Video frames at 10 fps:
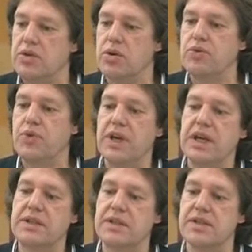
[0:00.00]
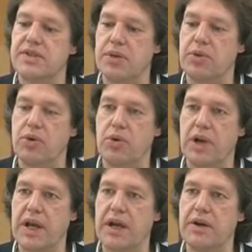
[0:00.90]
don't forget these
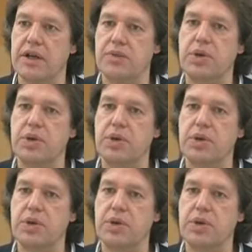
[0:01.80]
semi-rural areas,